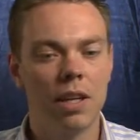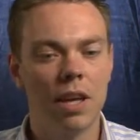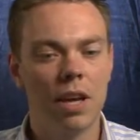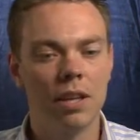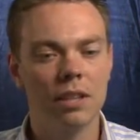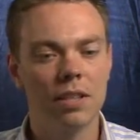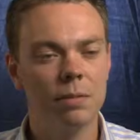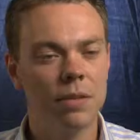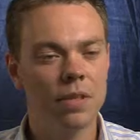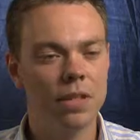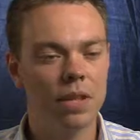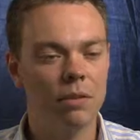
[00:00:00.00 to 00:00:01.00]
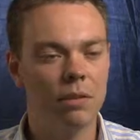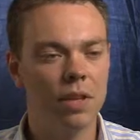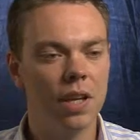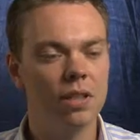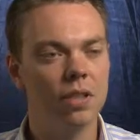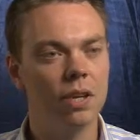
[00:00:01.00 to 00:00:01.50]
And some of the stuff
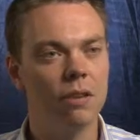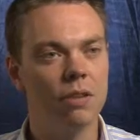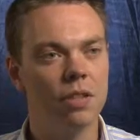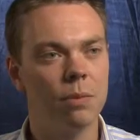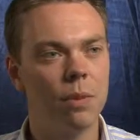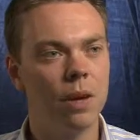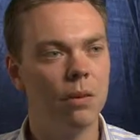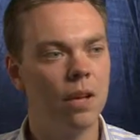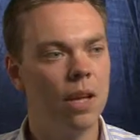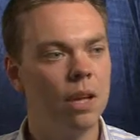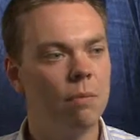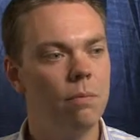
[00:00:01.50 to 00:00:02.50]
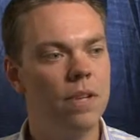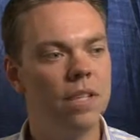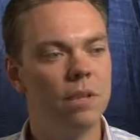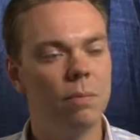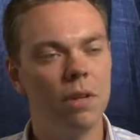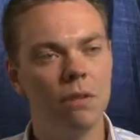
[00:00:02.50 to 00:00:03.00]
with HR is about
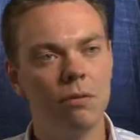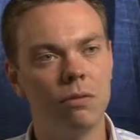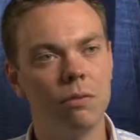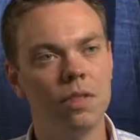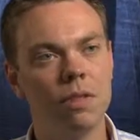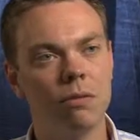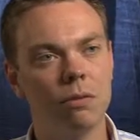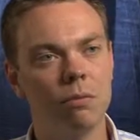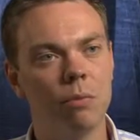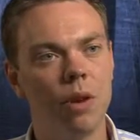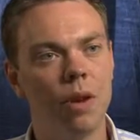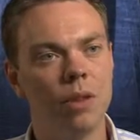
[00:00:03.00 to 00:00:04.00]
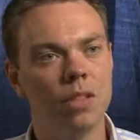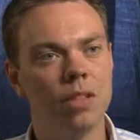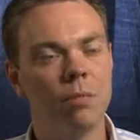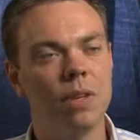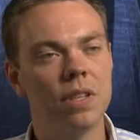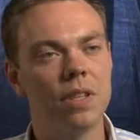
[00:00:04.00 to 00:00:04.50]
meeting people from different parts of
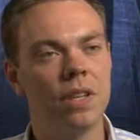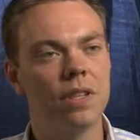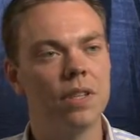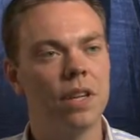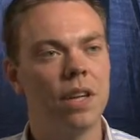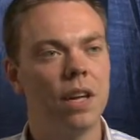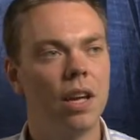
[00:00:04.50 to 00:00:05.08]
the business